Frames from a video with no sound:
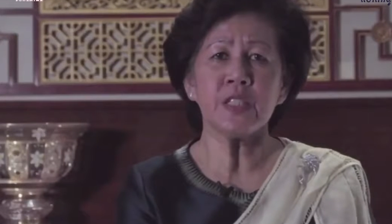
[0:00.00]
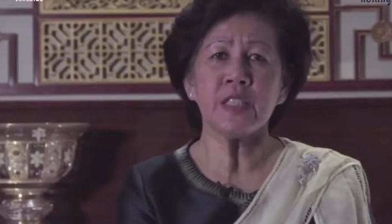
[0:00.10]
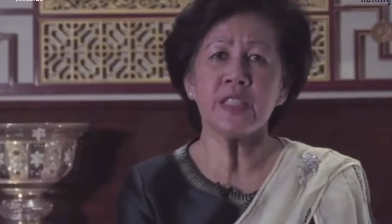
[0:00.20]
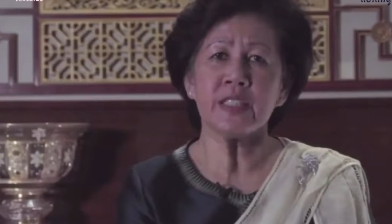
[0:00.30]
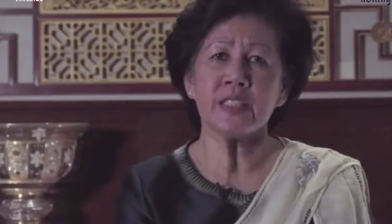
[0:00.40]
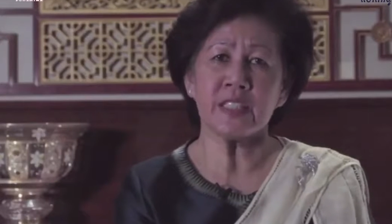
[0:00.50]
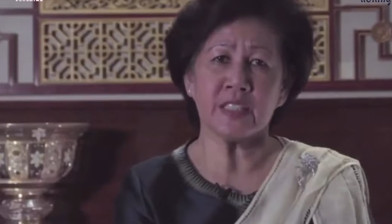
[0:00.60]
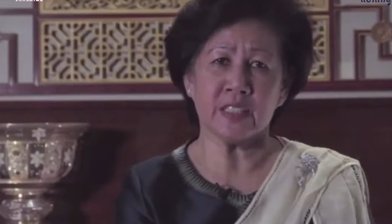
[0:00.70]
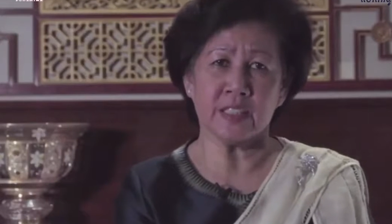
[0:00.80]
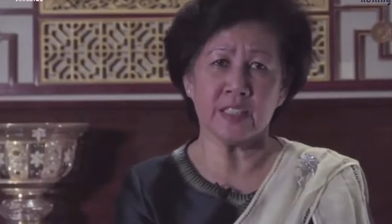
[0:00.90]

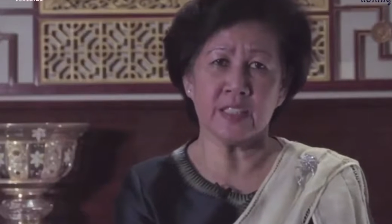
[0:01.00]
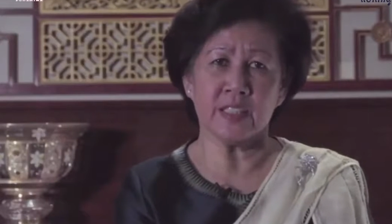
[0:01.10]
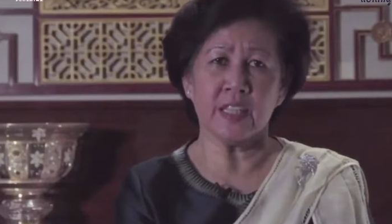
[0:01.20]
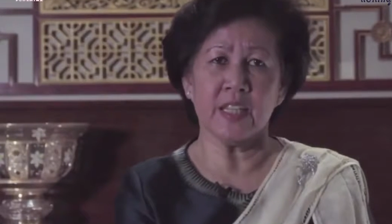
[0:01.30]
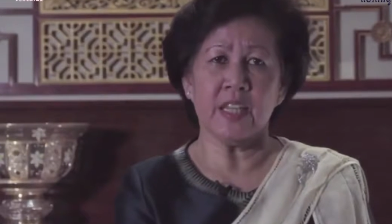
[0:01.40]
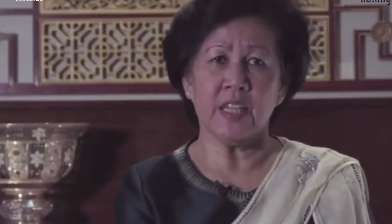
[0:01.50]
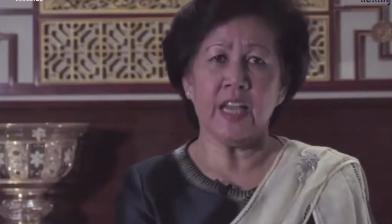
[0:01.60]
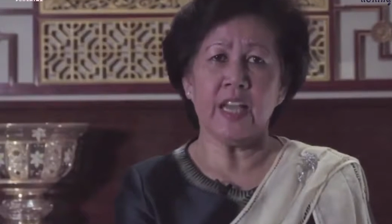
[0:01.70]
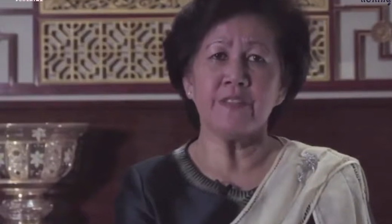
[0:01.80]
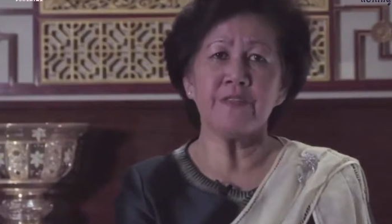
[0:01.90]
existence
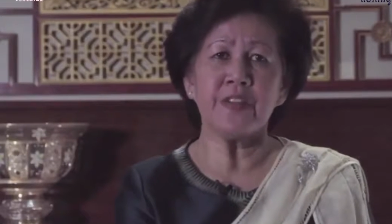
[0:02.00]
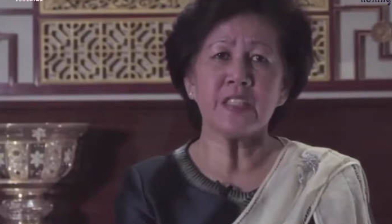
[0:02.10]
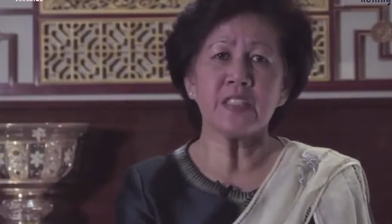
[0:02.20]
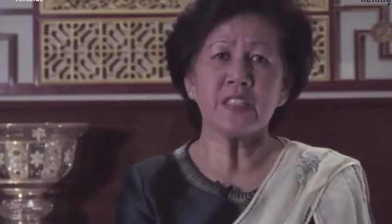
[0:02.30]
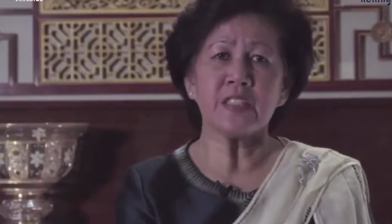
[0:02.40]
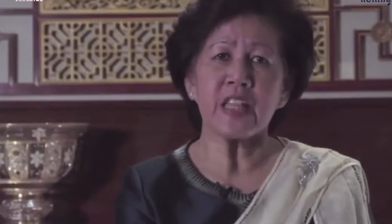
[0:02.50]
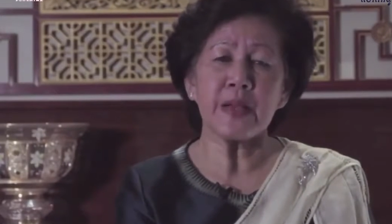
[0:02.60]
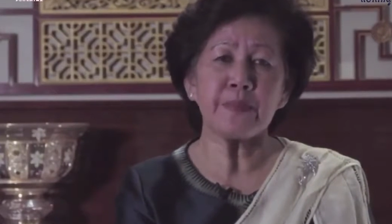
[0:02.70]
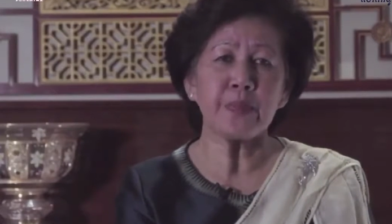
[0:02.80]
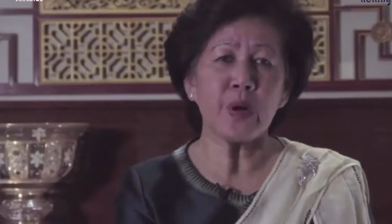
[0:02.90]
and face the same
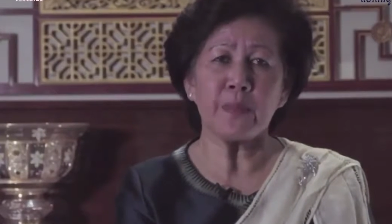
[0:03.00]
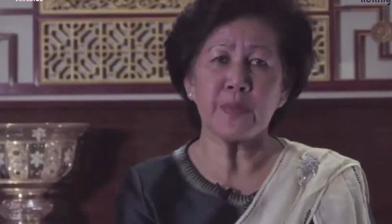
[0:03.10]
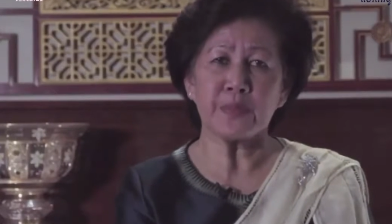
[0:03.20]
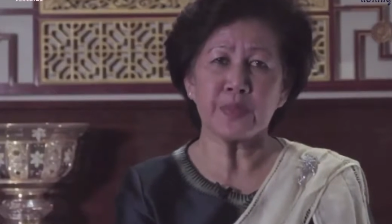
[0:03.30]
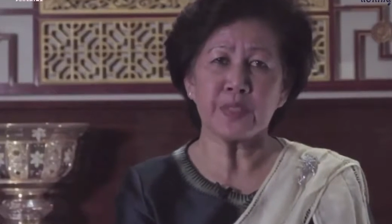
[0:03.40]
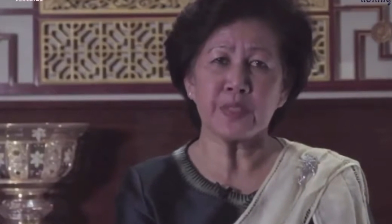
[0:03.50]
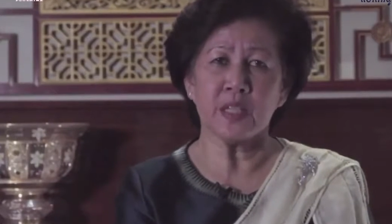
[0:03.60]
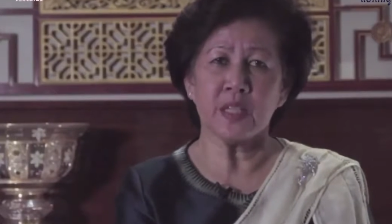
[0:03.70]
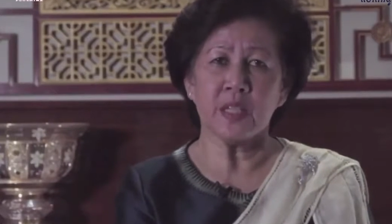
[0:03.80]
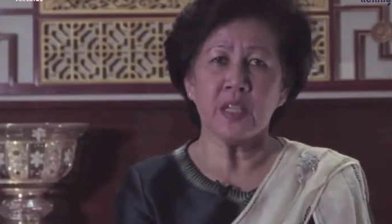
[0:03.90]
problems
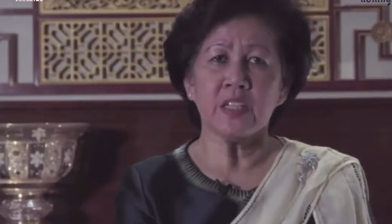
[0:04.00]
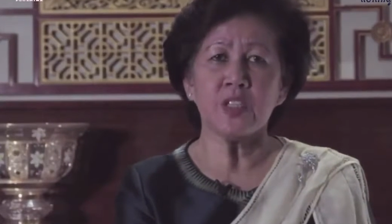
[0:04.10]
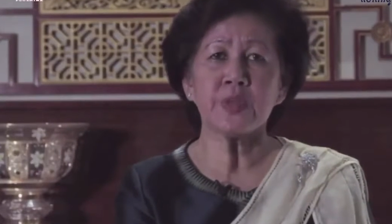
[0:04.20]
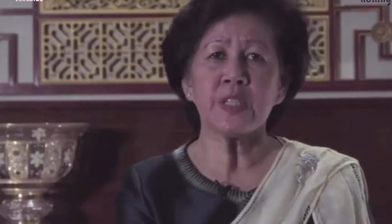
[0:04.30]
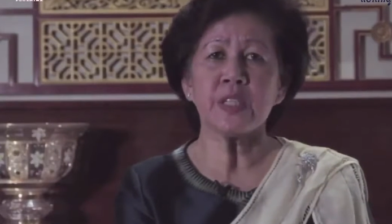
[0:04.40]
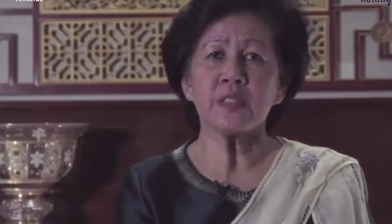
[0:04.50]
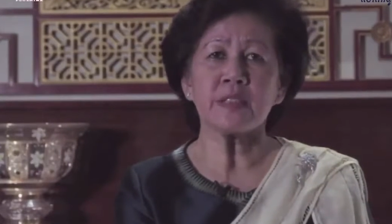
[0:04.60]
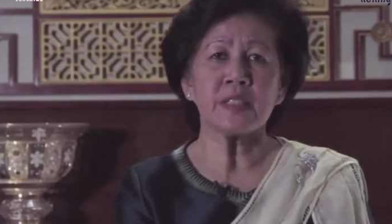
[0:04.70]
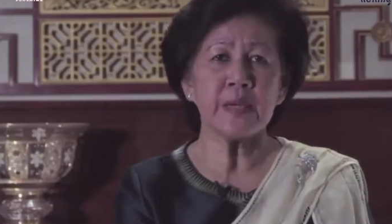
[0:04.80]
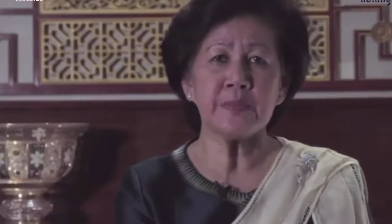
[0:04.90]
using the
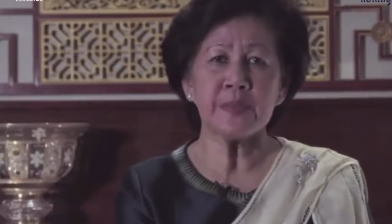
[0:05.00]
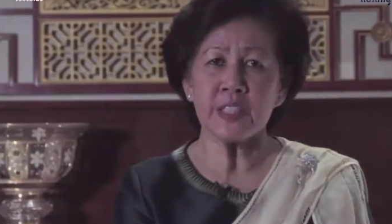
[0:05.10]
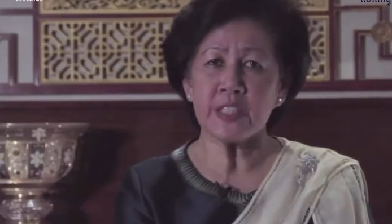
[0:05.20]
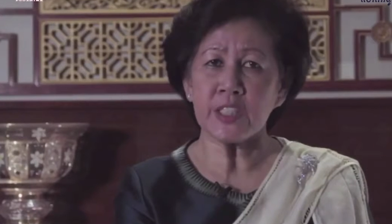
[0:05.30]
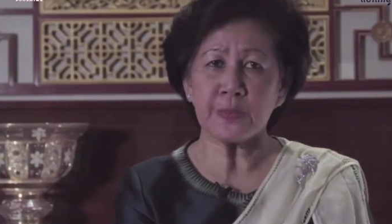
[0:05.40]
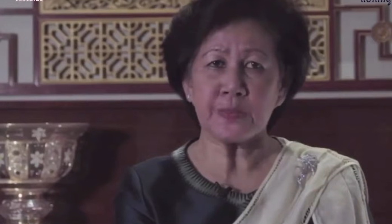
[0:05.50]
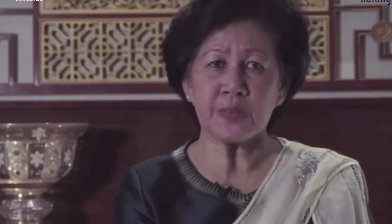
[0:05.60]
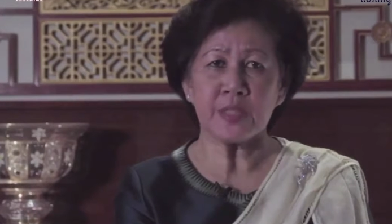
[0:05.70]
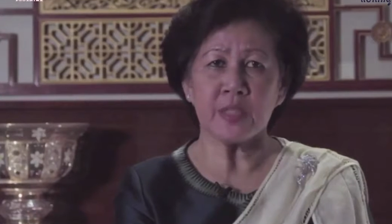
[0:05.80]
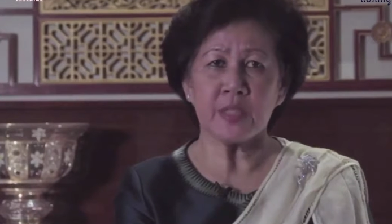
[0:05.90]
same systems,